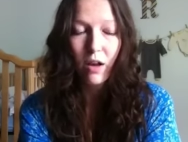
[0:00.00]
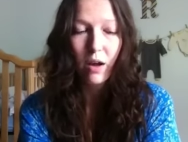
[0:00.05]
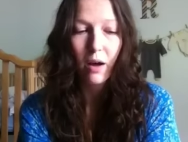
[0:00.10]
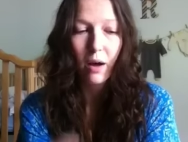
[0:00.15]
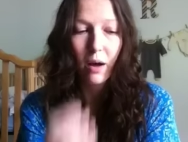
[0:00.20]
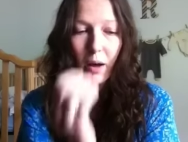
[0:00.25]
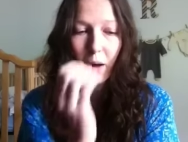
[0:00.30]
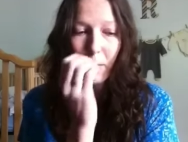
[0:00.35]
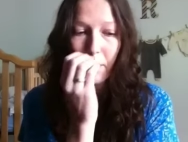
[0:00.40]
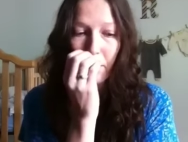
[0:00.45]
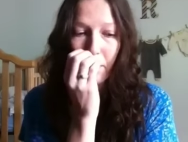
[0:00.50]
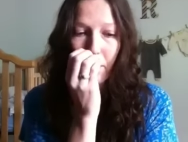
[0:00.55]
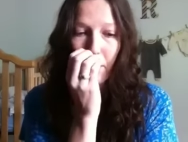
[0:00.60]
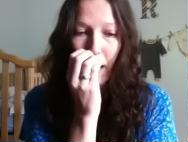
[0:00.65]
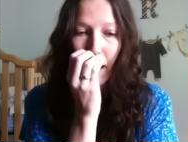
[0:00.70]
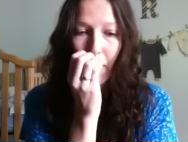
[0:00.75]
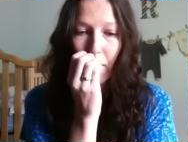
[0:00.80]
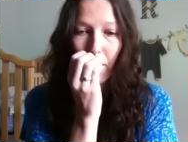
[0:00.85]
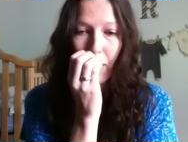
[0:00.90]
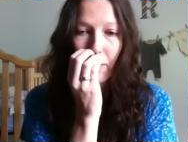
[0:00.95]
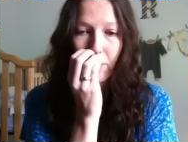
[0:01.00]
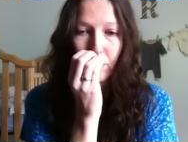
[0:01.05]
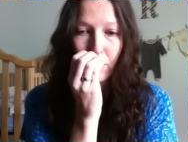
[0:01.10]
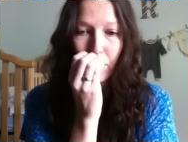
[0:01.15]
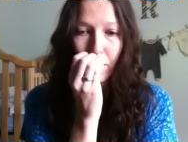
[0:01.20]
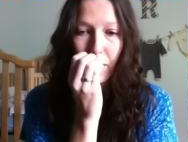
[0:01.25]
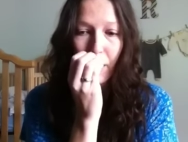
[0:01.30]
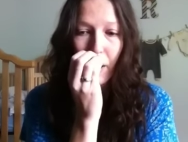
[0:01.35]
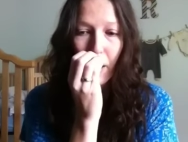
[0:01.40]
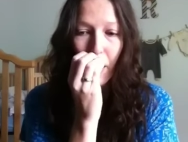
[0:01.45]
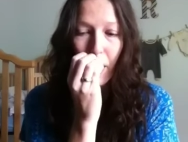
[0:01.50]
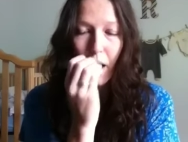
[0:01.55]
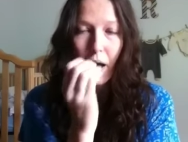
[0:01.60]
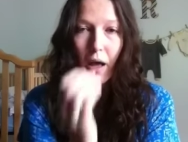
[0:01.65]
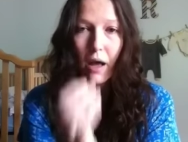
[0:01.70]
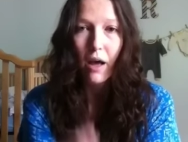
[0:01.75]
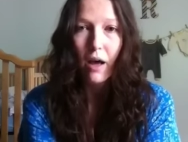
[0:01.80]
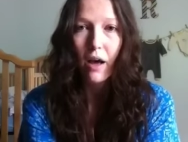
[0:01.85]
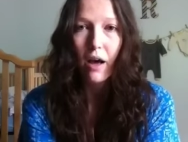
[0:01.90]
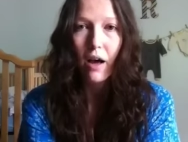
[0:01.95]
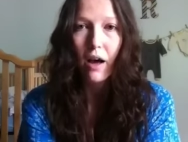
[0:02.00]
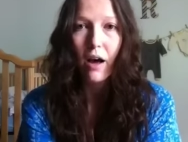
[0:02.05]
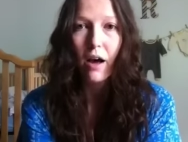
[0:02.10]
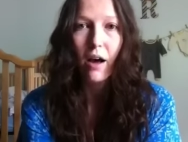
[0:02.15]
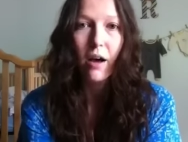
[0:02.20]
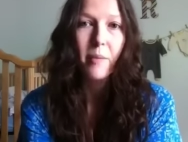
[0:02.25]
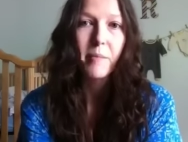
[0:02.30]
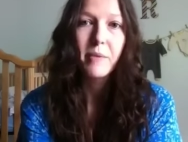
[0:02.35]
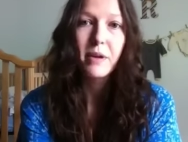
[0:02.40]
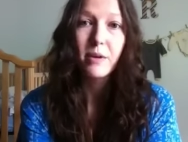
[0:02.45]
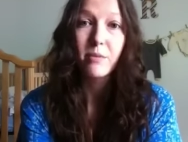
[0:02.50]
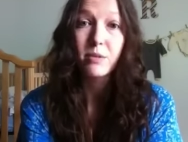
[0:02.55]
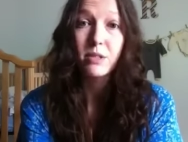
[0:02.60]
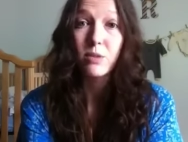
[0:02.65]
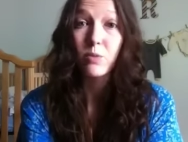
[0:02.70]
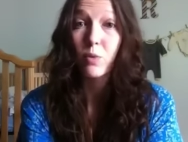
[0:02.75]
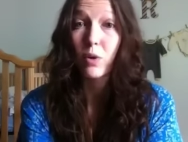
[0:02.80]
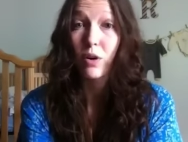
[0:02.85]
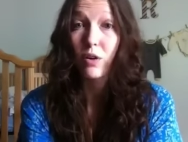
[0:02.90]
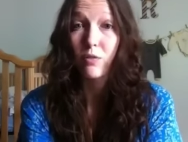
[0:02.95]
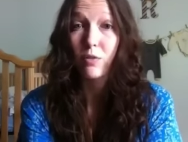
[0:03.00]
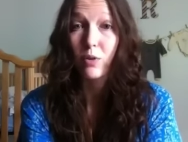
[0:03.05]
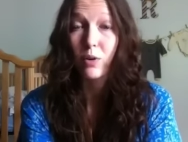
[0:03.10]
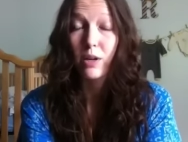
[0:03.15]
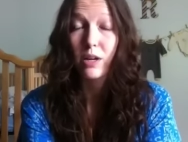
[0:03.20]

Um, however, um, it was wonderful.